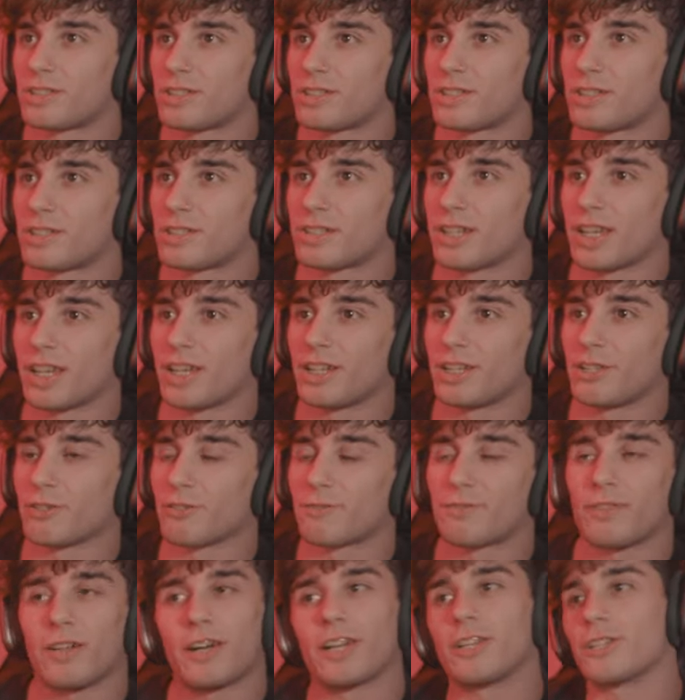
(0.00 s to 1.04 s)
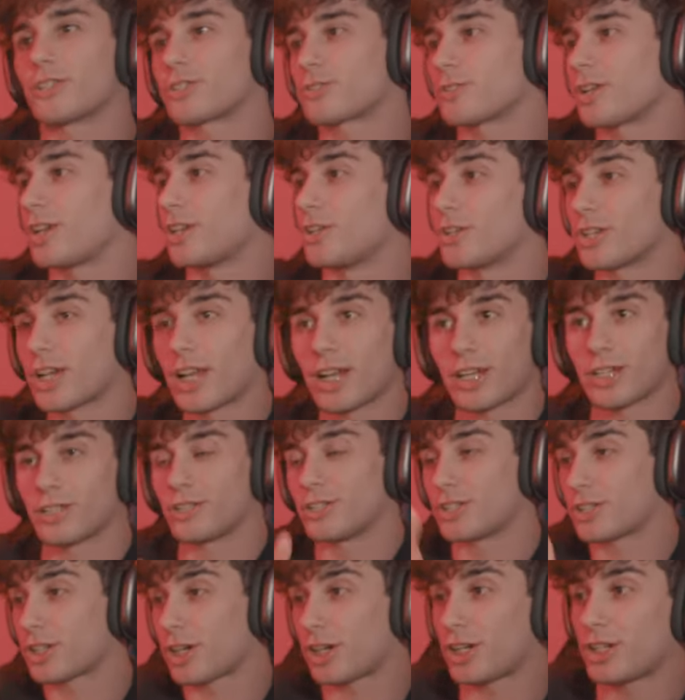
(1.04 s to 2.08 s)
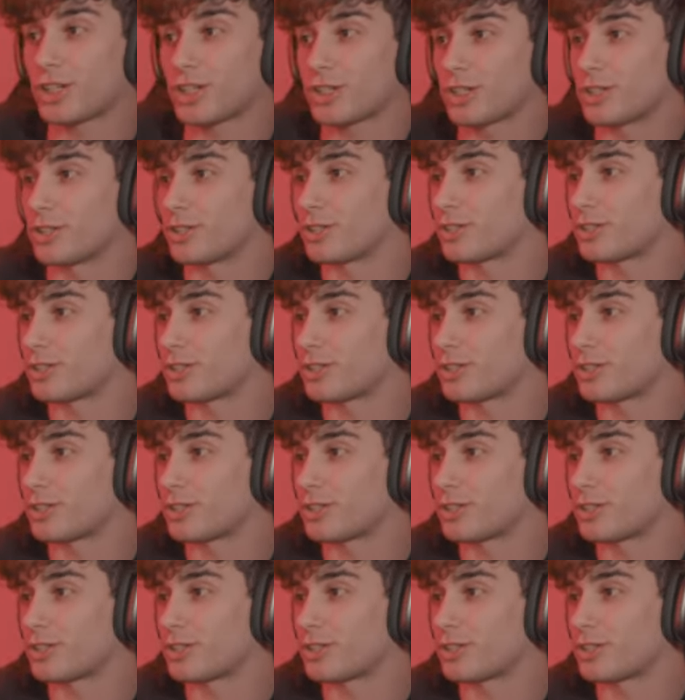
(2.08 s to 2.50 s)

Danny, you're flying straight. You gotta, you gotta,